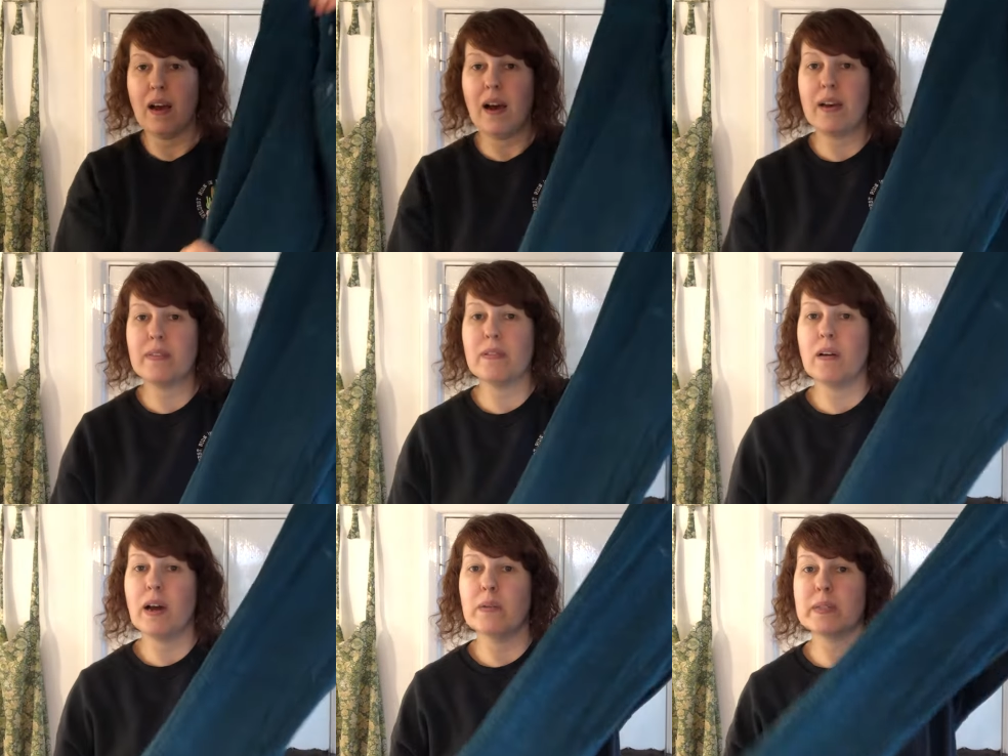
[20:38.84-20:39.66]
I
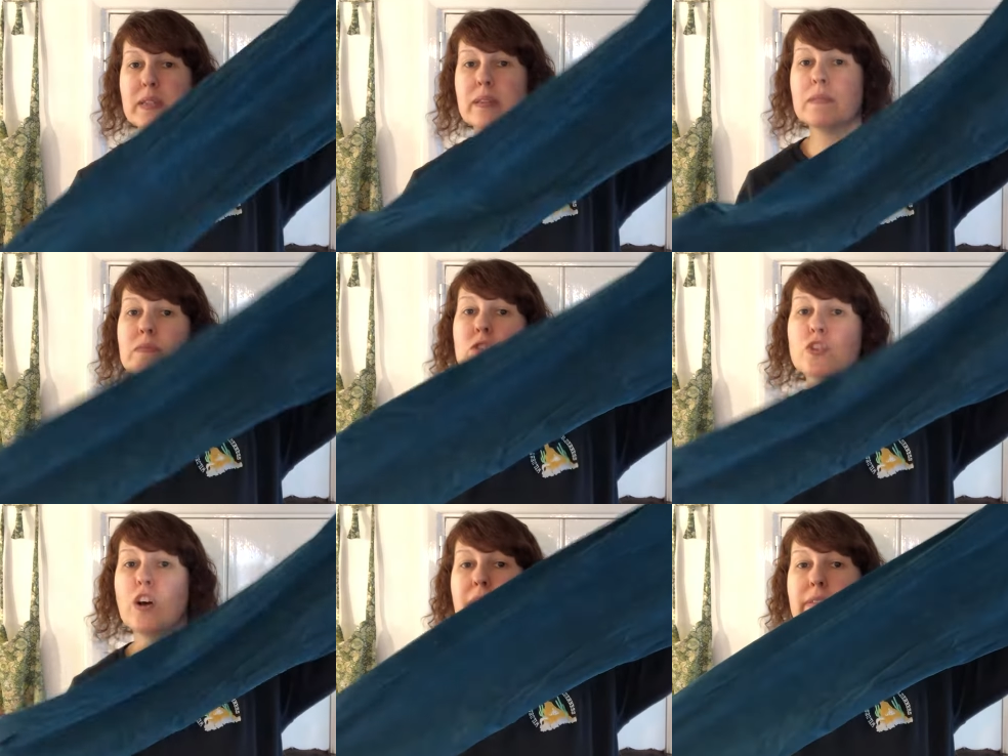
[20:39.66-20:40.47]
thought I would
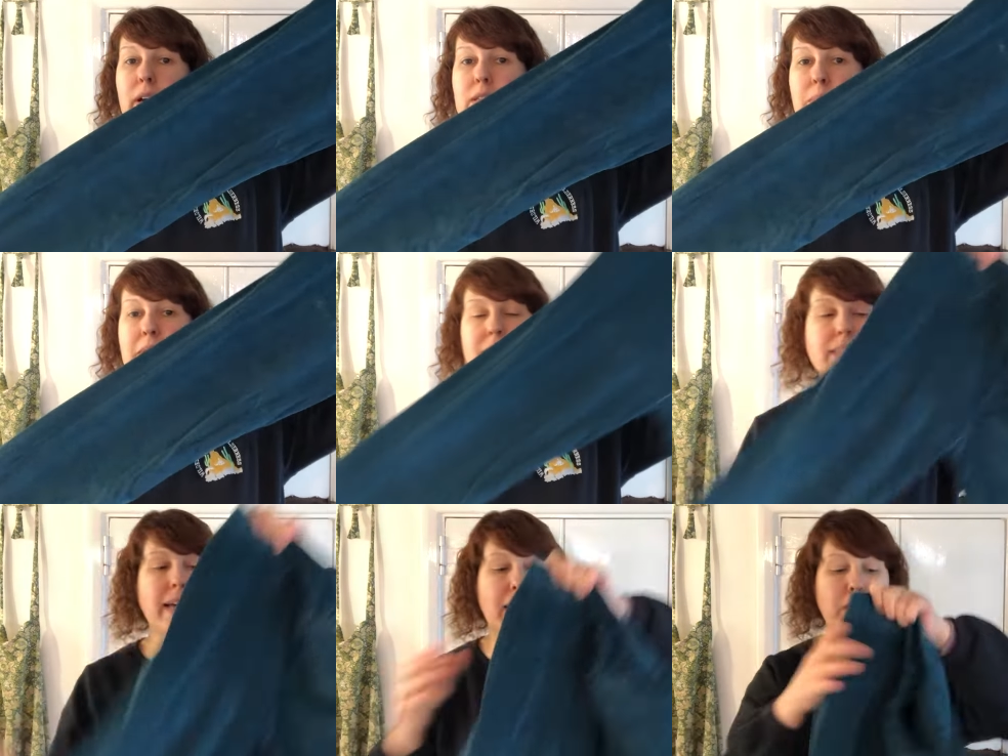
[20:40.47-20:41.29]
try those
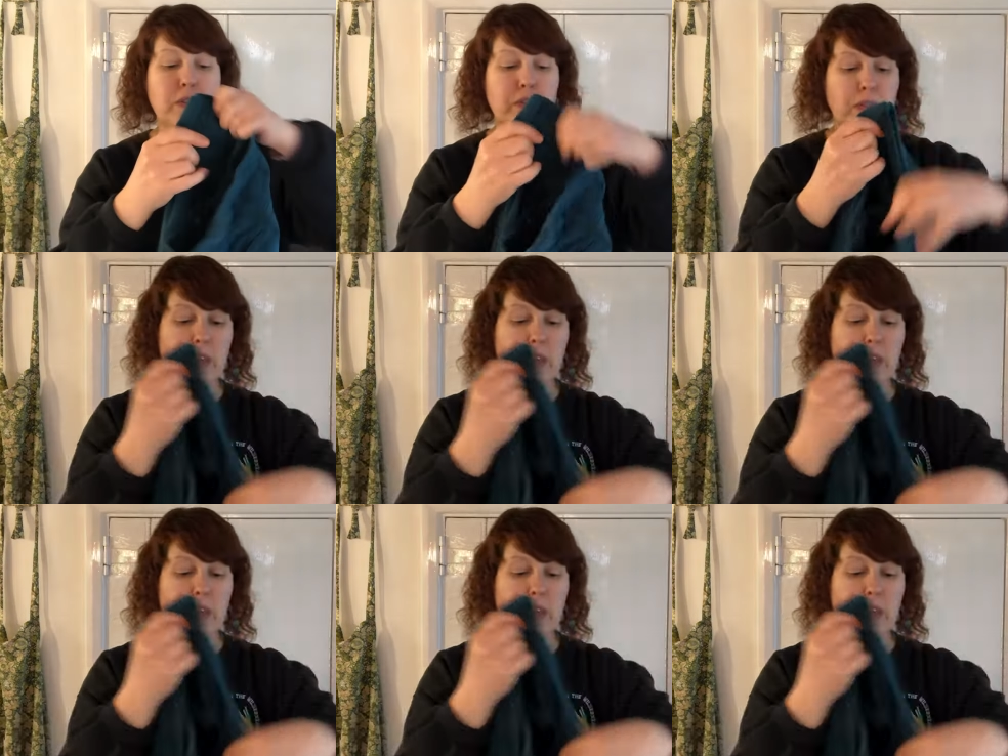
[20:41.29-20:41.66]
myself.